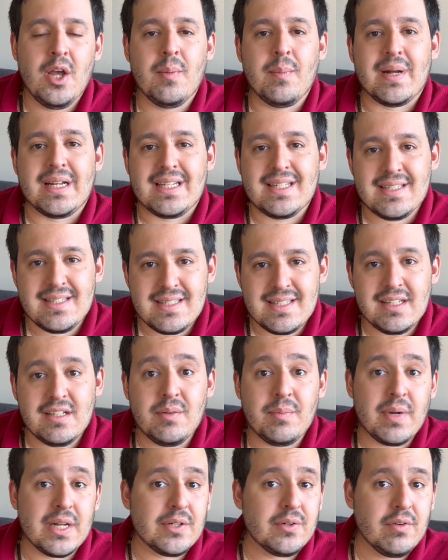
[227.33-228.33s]
But it's still a
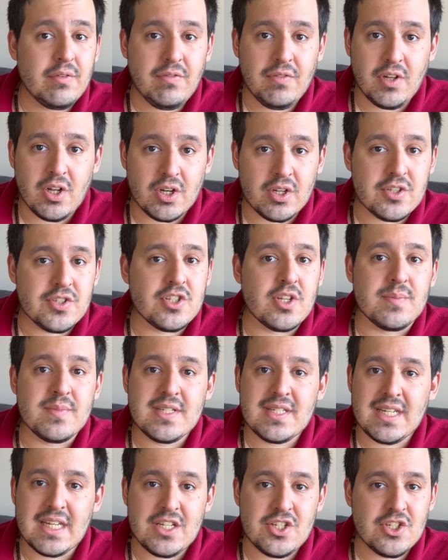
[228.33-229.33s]
matter of luck, some
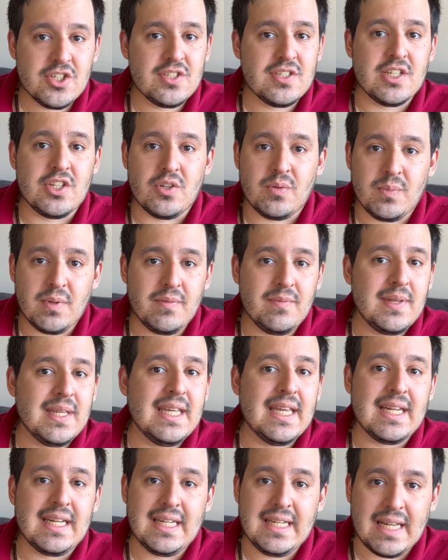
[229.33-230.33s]
stations that you may be
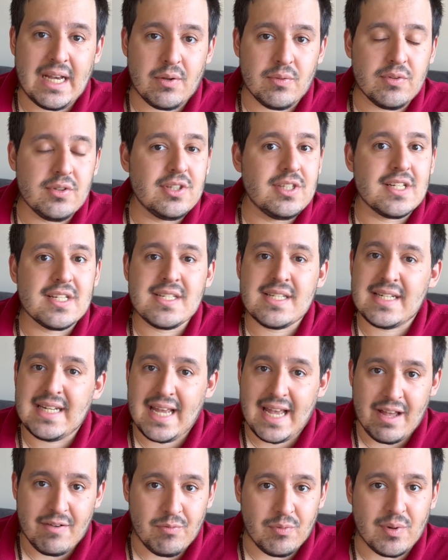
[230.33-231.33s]
getting out doesn't
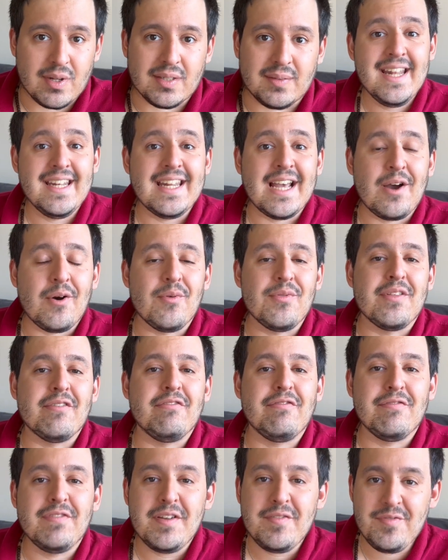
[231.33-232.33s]
have one. Now, the
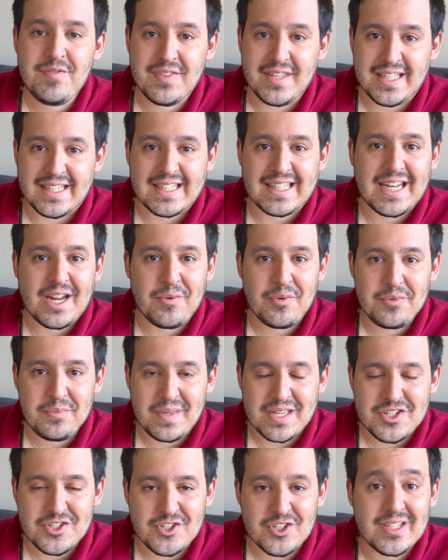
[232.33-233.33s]
fifth thing that I would
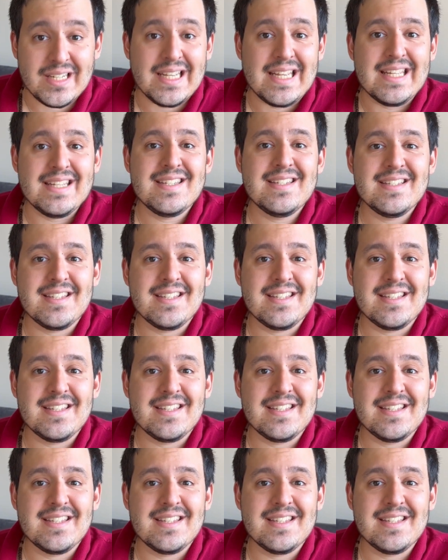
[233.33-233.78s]
mention is